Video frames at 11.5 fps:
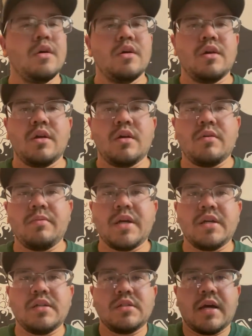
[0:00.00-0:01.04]
you know,
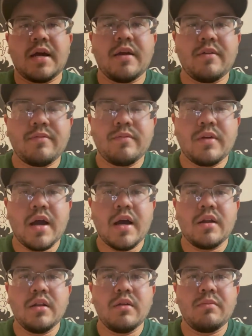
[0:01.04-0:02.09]
because I
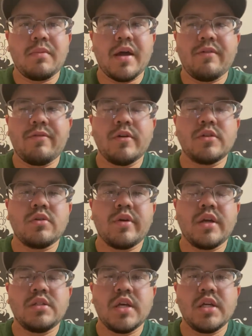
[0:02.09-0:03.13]
got my first
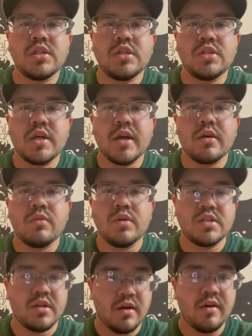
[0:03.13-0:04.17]
orientation check
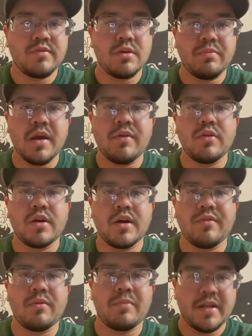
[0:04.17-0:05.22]
was enough to be able to
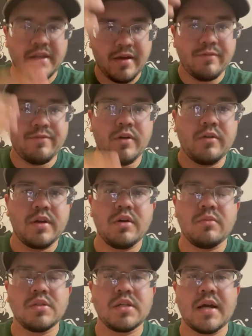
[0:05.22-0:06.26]
cover my damn phone. It
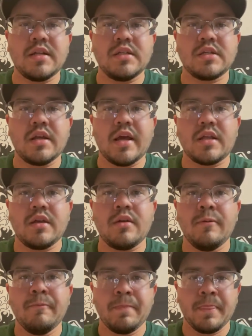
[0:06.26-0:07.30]
almost got disconnected.
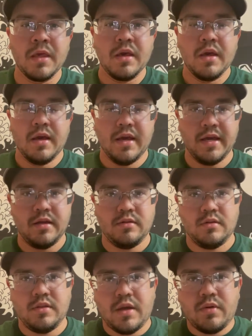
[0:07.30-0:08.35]

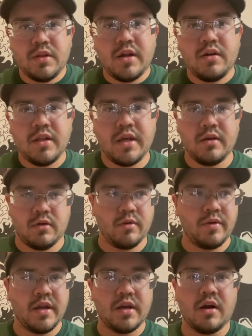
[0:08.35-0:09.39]
And they were literally
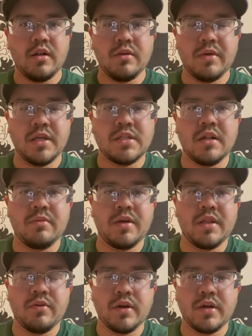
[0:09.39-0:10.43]
already calling me, telling me
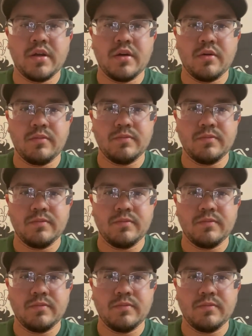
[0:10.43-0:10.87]
they were going to